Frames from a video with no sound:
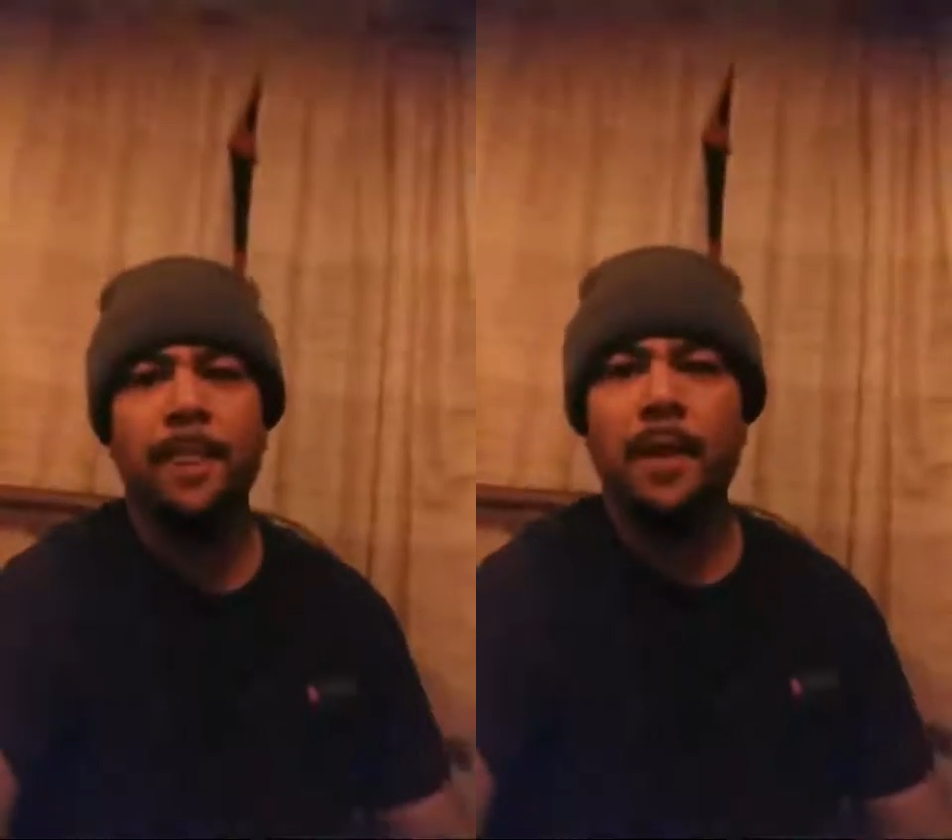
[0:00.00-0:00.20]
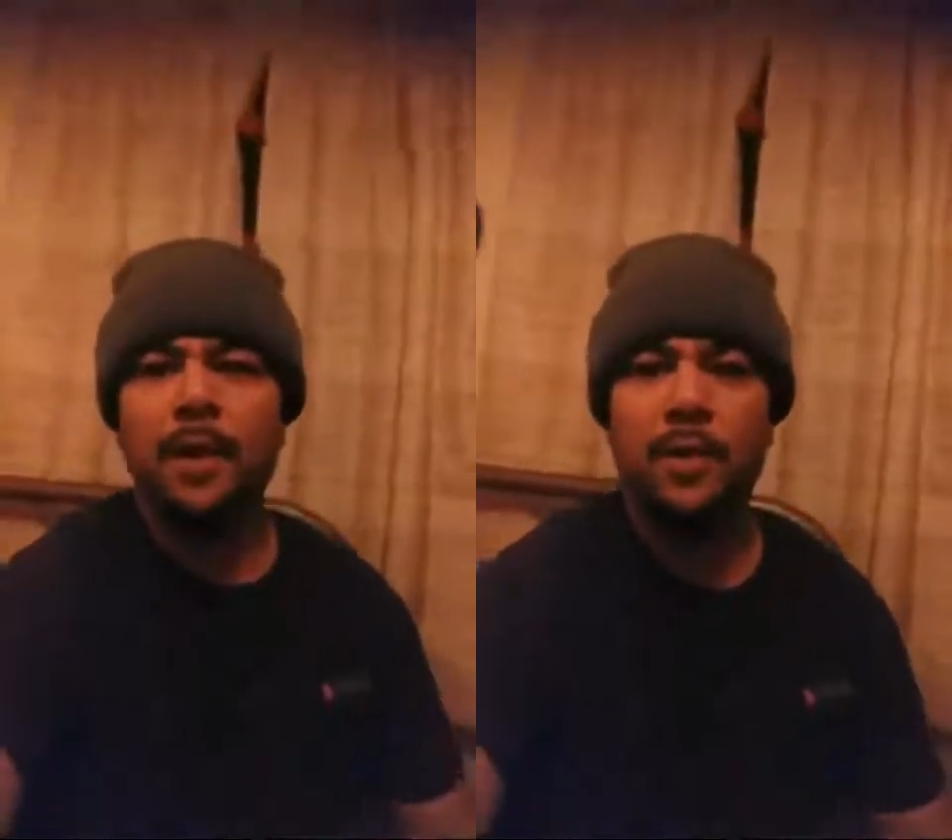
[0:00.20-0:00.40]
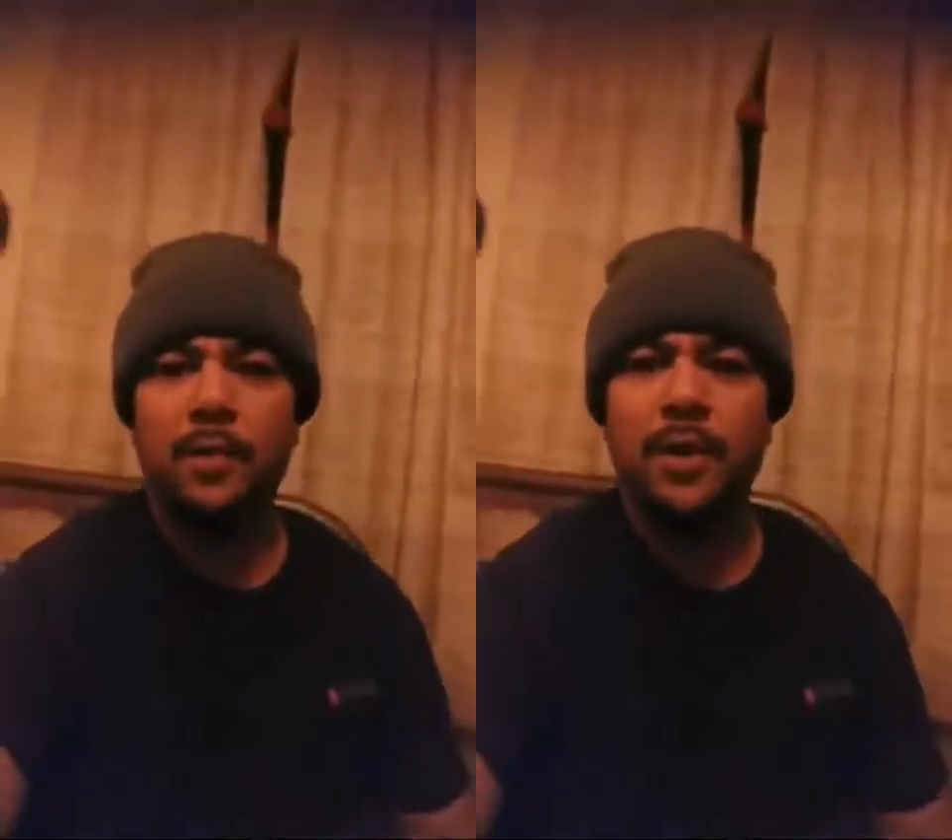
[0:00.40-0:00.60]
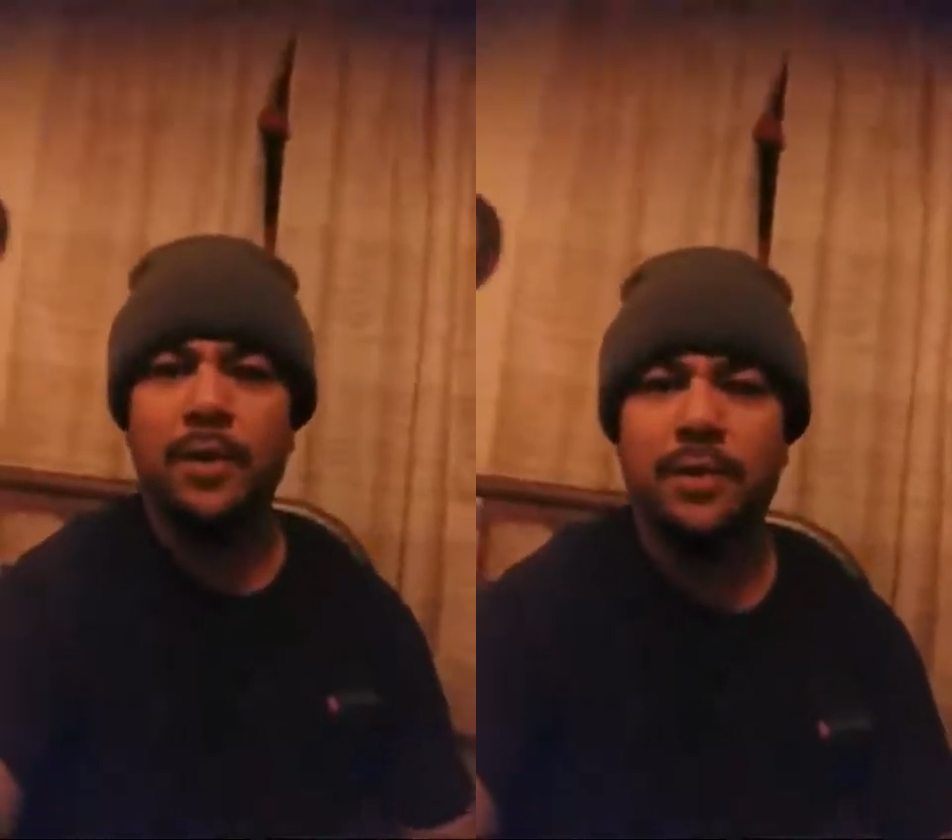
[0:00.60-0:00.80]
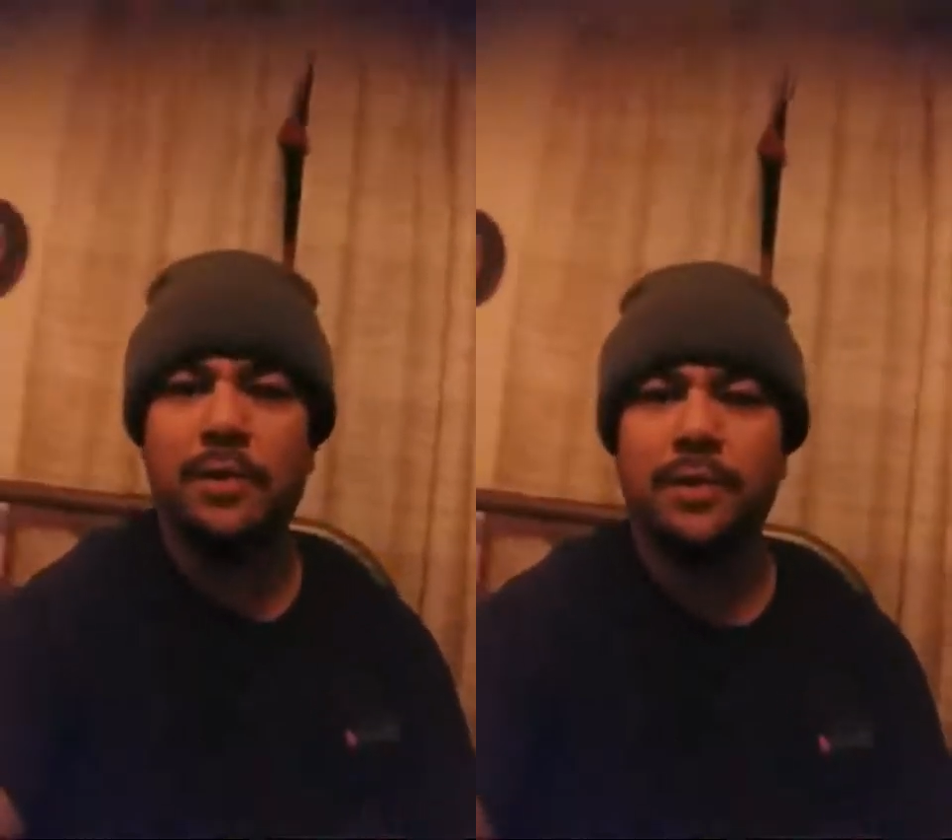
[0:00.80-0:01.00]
on this.